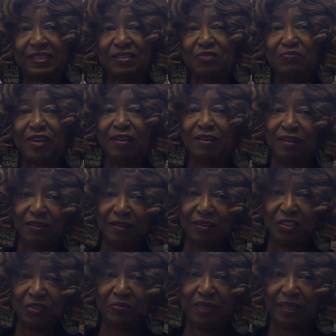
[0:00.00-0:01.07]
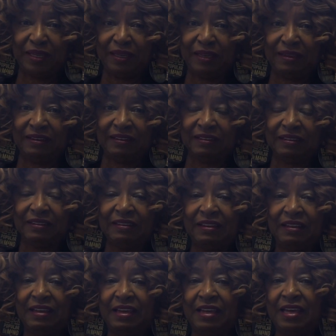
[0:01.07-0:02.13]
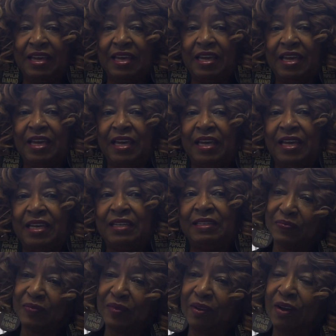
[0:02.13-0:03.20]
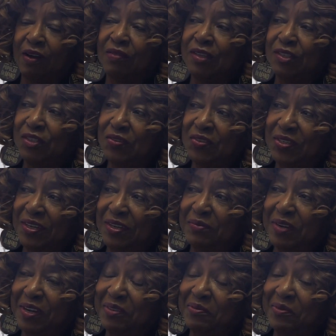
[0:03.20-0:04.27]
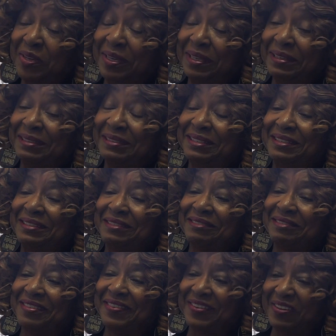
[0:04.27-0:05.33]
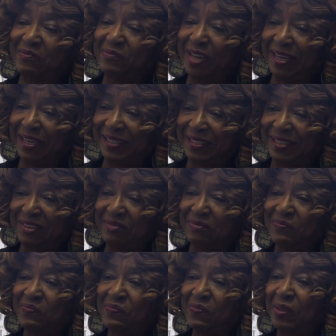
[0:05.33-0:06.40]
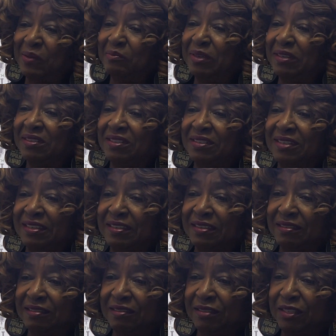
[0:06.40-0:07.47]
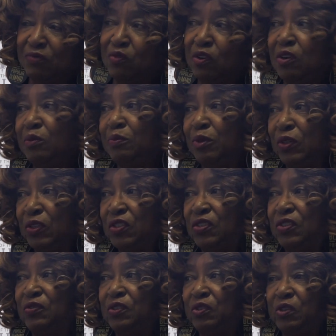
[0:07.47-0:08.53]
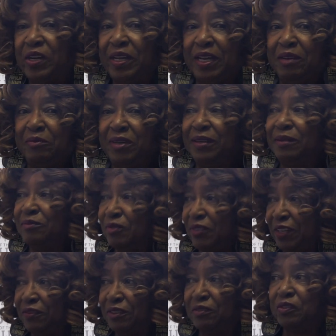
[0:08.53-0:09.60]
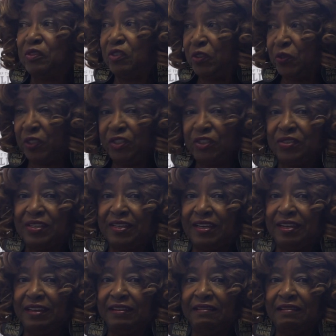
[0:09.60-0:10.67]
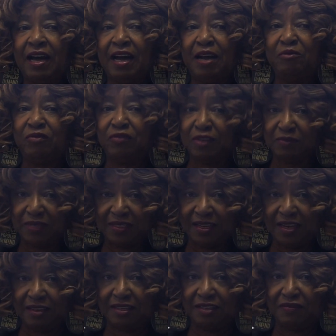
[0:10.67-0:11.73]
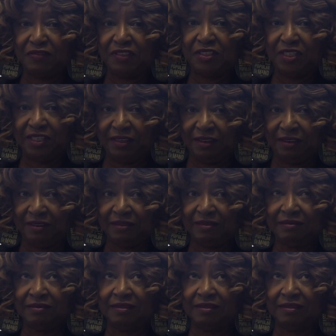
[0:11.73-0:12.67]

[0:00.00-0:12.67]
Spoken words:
It's my honor to be here. And all that you said about me is amazing, but it's just a small portion of who I am, and I'm grateful for what you said. I'm from Staunton, Virginia.